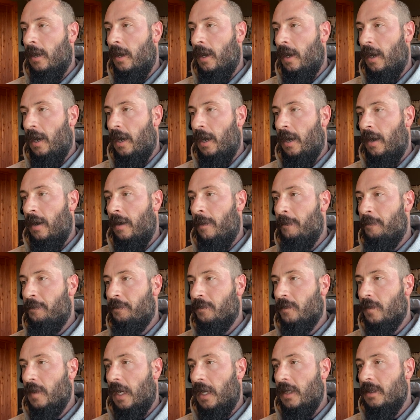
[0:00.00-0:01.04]

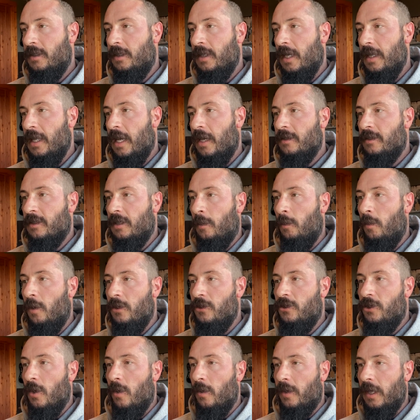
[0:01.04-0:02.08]
Um, I say that
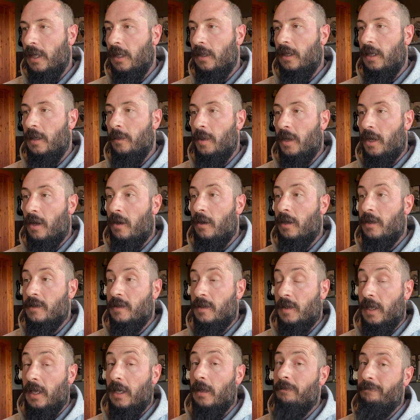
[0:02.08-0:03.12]
somewhat jokingly, but
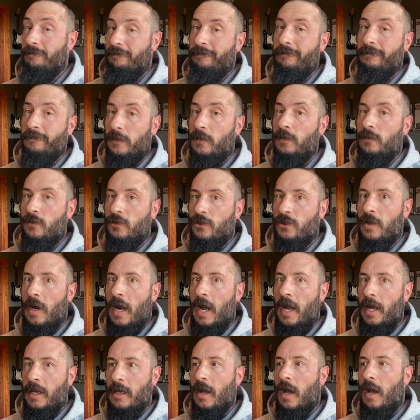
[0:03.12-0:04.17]
honestly,
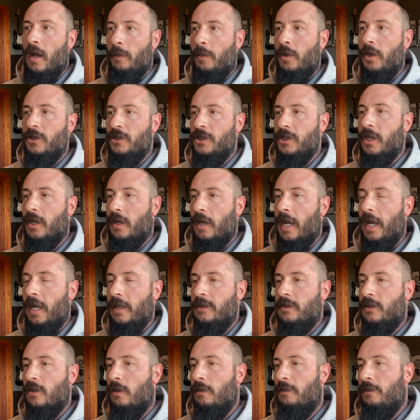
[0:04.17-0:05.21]
try not pushing your
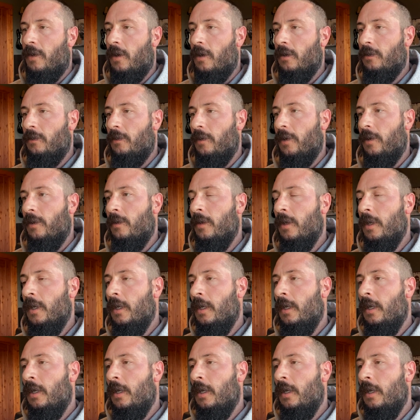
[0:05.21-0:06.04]
head so far through.